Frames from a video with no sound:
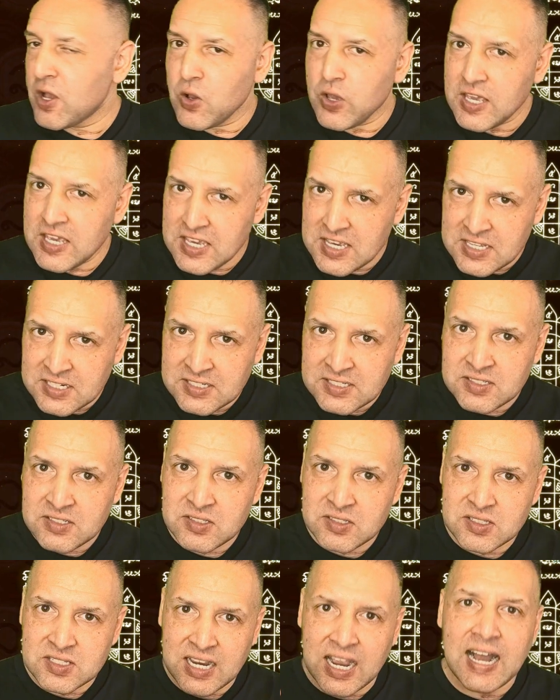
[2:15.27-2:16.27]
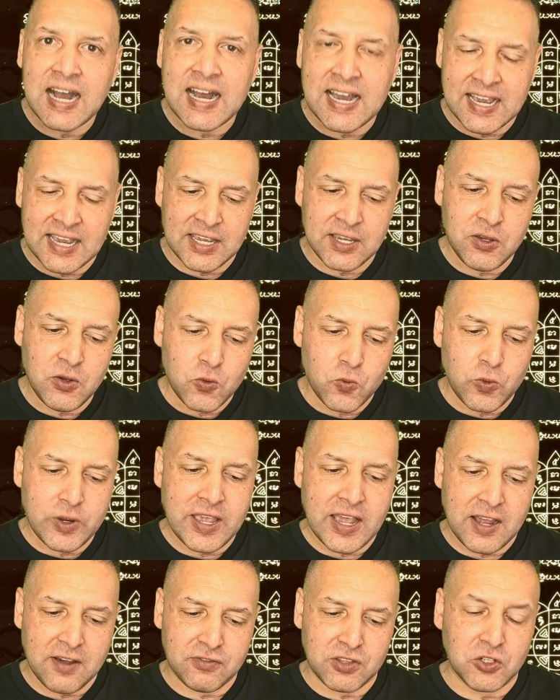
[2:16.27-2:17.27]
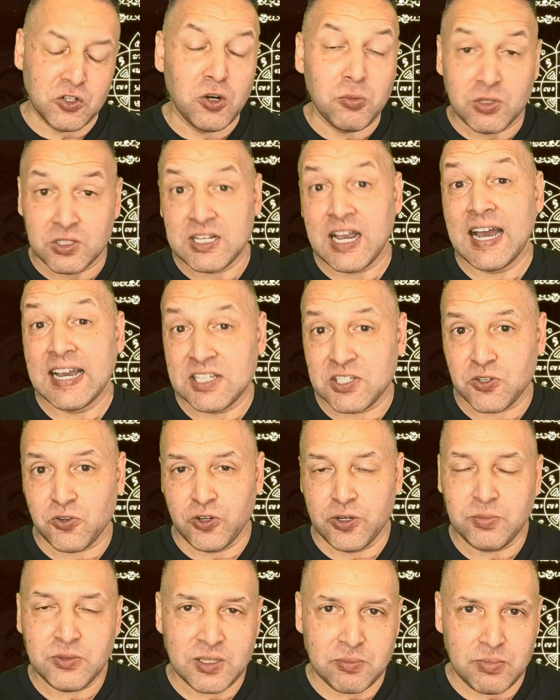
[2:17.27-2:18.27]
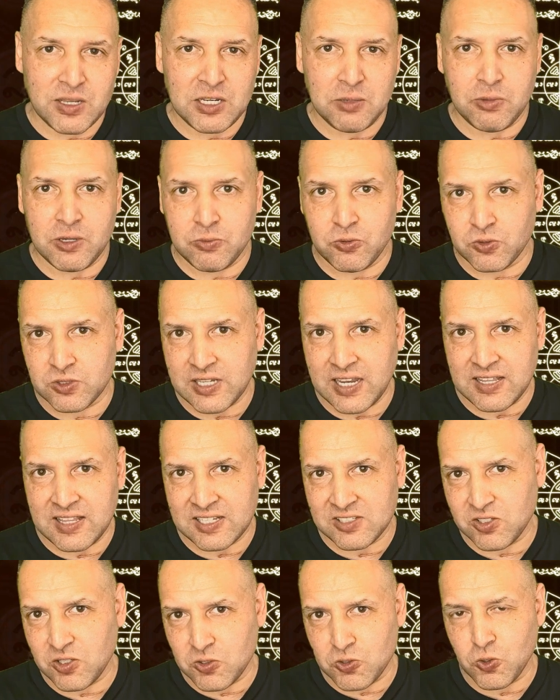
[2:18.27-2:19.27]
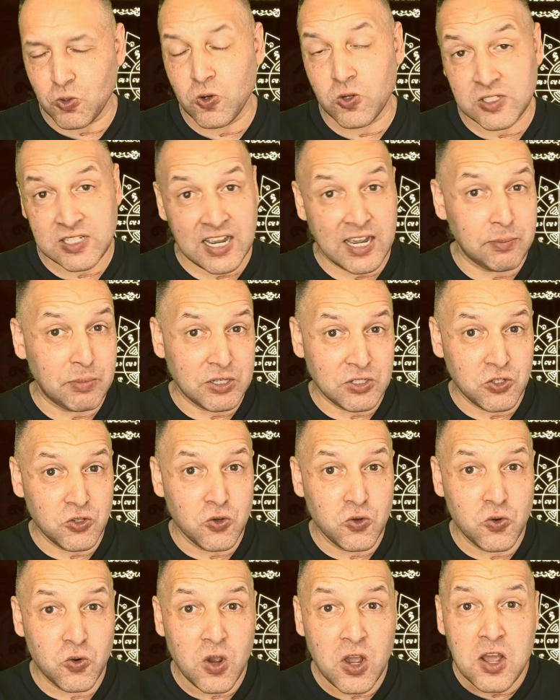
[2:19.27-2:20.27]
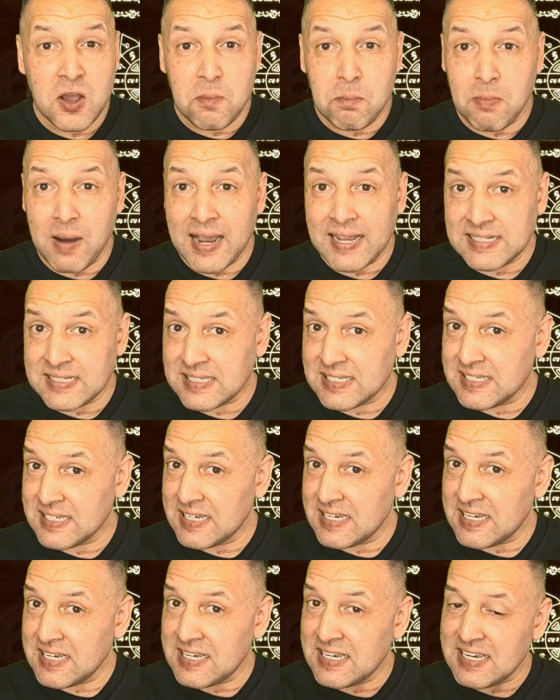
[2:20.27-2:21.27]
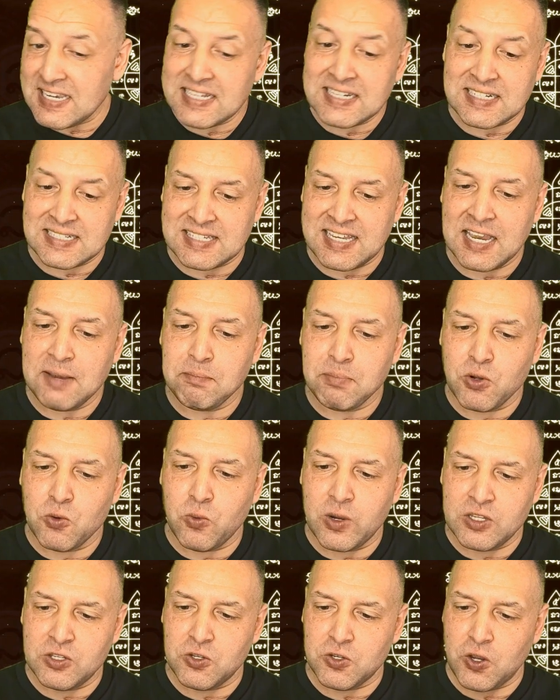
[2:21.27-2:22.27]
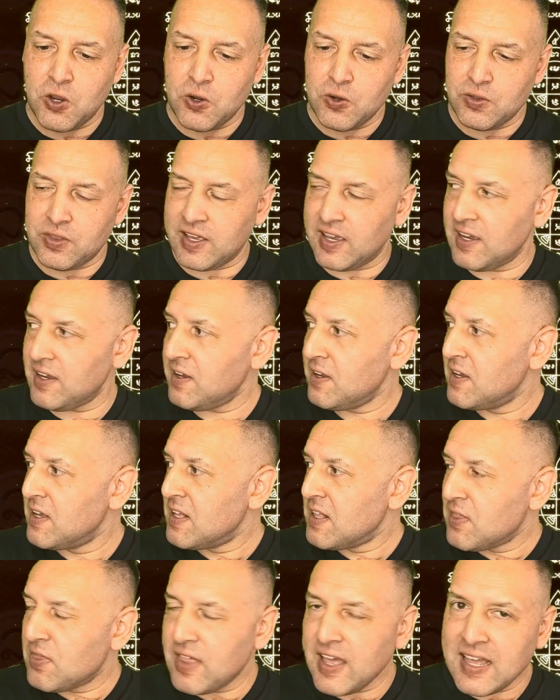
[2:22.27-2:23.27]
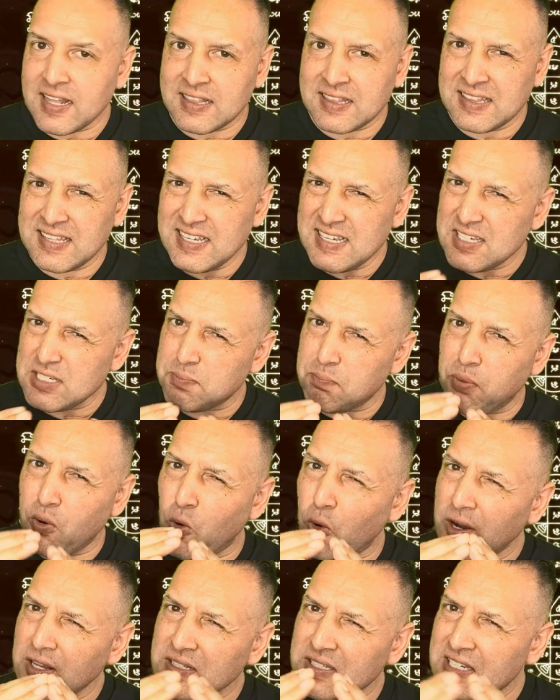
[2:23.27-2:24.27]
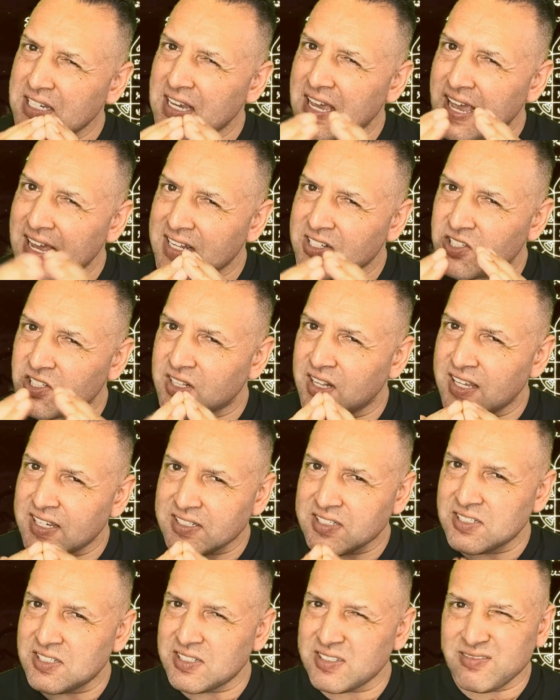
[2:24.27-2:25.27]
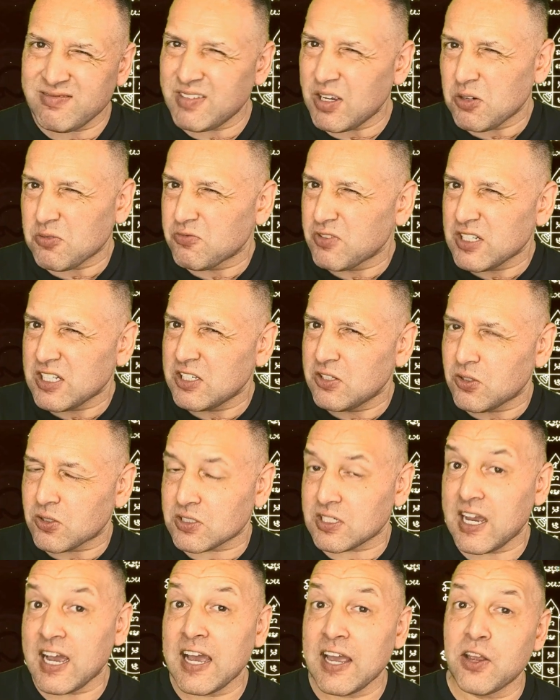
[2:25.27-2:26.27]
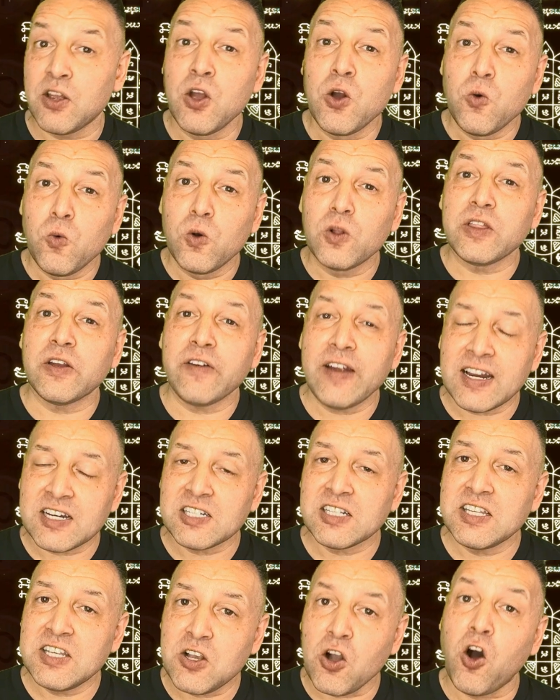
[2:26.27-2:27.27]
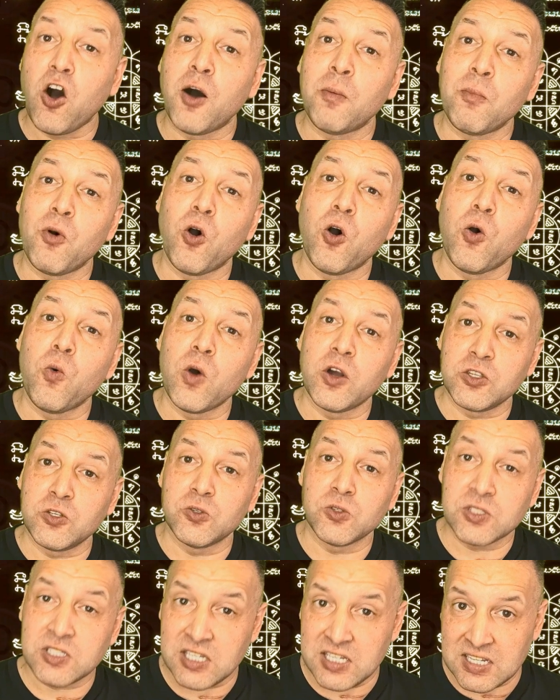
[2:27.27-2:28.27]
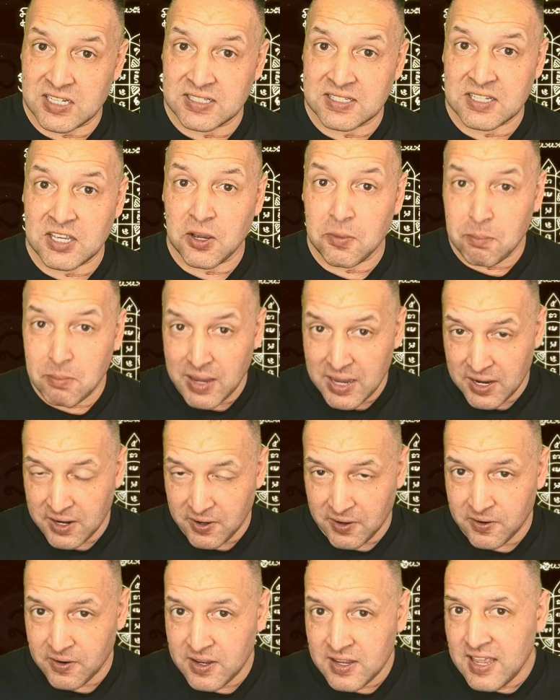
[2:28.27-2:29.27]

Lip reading: in Thai, we have the normal Thai script, and many people say that's the Sukhothai, but you might see in a temple when you go there that these pointy-edged letters don't really look Thai. Well, they're actually Com, or what you'll see in Khmer.